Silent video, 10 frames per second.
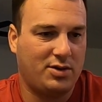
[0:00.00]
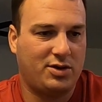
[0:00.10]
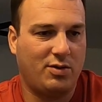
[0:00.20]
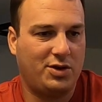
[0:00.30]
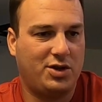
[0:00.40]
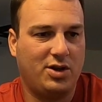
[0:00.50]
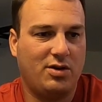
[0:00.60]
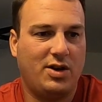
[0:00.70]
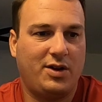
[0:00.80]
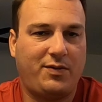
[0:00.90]
So what you
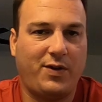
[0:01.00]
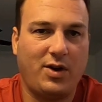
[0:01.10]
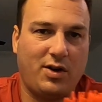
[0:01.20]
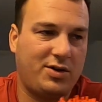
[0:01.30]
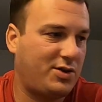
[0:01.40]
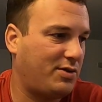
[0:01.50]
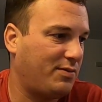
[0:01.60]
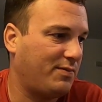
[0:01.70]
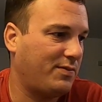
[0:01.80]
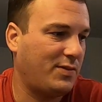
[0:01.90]
do is first
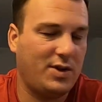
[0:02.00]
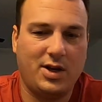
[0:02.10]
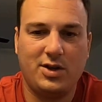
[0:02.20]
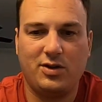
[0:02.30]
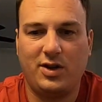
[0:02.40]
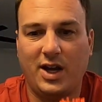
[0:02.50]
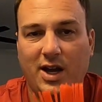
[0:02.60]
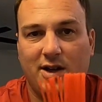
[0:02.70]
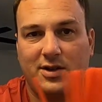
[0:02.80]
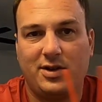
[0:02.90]
is you
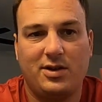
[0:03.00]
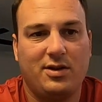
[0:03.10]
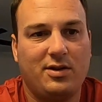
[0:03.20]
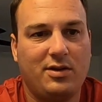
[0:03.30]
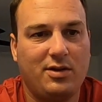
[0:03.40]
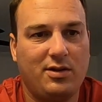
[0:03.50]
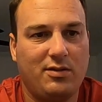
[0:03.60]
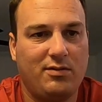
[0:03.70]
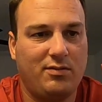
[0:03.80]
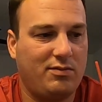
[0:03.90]
get
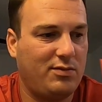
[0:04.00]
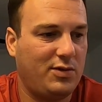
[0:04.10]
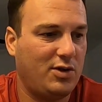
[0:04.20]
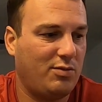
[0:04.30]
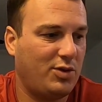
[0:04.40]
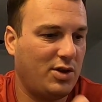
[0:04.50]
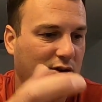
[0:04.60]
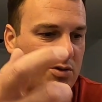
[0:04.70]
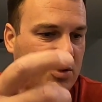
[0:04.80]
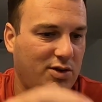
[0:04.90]
your
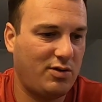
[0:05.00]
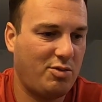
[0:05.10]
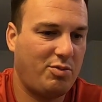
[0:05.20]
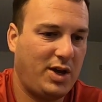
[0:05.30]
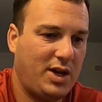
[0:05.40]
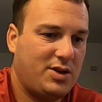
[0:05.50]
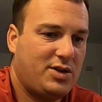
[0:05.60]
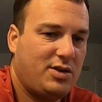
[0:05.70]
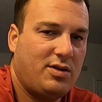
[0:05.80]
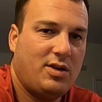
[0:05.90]
balloons and your rubber
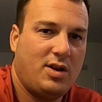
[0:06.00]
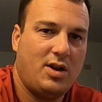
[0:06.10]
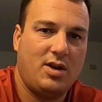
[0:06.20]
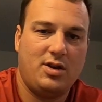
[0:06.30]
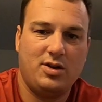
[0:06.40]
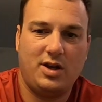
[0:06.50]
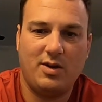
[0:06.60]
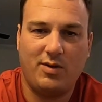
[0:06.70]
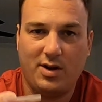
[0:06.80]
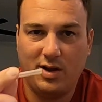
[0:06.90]
bands, and you
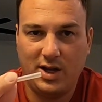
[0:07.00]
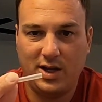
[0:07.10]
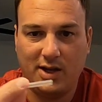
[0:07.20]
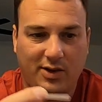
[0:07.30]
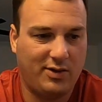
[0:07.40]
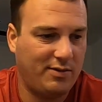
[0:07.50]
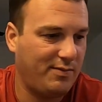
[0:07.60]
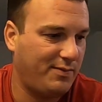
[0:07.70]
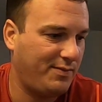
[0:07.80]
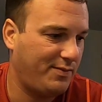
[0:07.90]
get one of these.
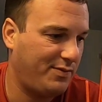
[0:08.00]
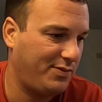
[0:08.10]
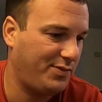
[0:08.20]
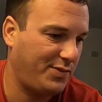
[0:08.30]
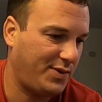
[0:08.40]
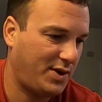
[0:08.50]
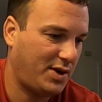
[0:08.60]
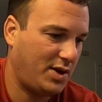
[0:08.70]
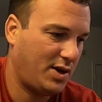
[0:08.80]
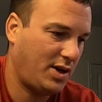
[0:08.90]

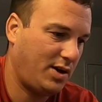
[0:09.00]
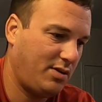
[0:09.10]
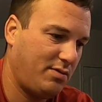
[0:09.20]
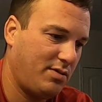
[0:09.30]
Okay.